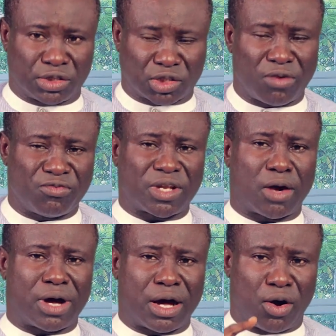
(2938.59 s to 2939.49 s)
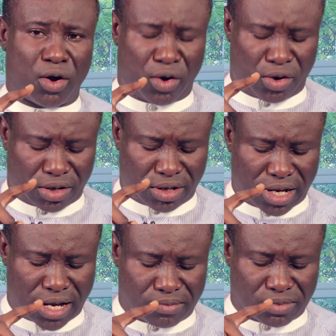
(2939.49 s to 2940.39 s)
sunflower oil,
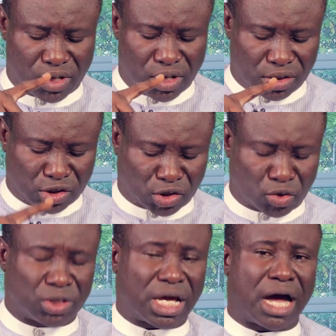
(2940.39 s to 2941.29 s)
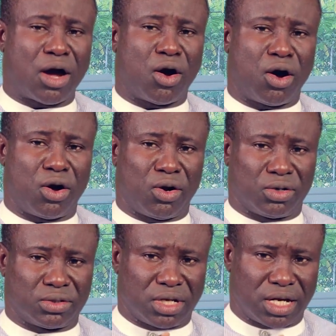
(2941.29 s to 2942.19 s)
soya
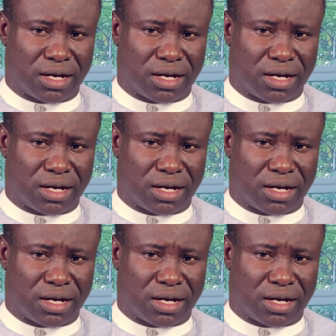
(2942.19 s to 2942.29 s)
oil.